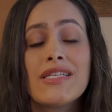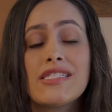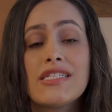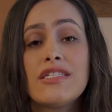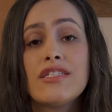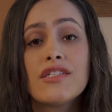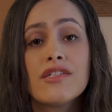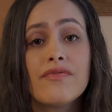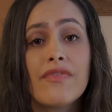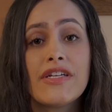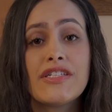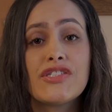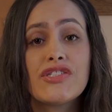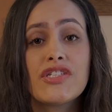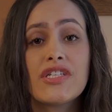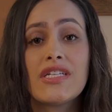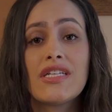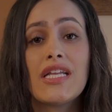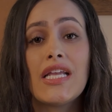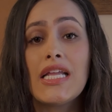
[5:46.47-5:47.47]

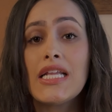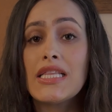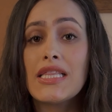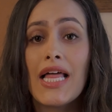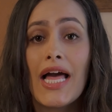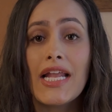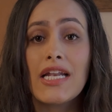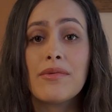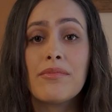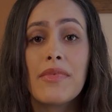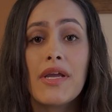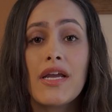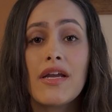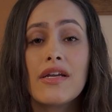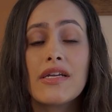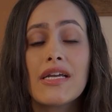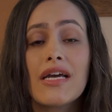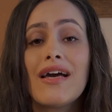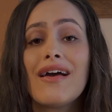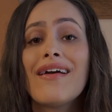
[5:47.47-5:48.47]
intervention in Latin
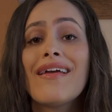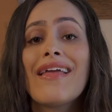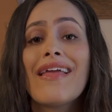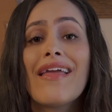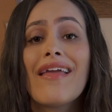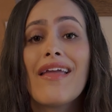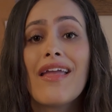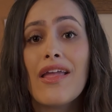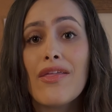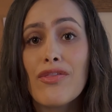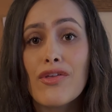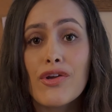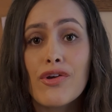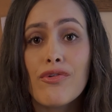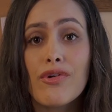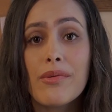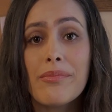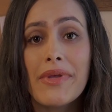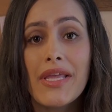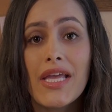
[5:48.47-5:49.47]
America and the
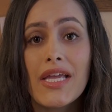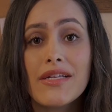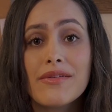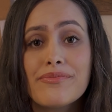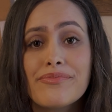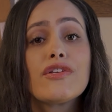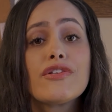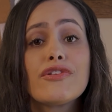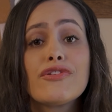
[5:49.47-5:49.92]
Caribbean.